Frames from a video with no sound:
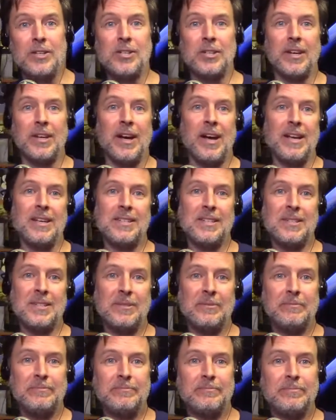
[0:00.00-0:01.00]
guys.
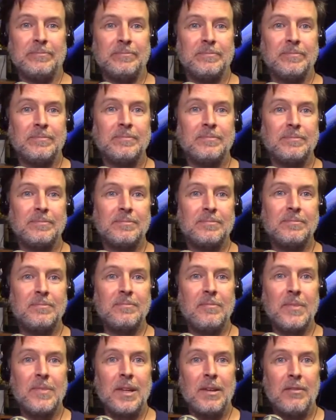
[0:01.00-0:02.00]

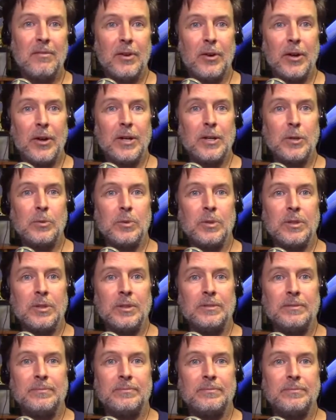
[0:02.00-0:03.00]
Very cool.
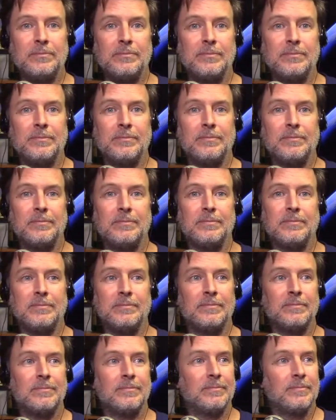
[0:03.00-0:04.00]

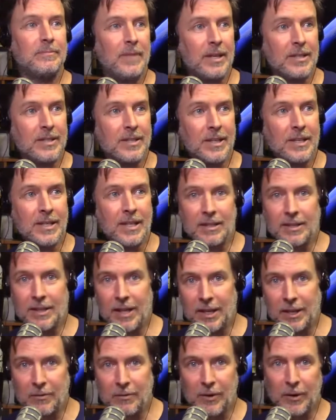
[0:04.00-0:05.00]
Yes, indeed.
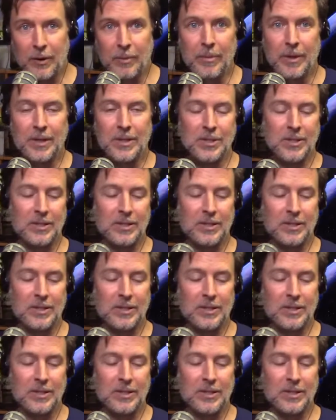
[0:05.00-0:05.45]
Thank you very much.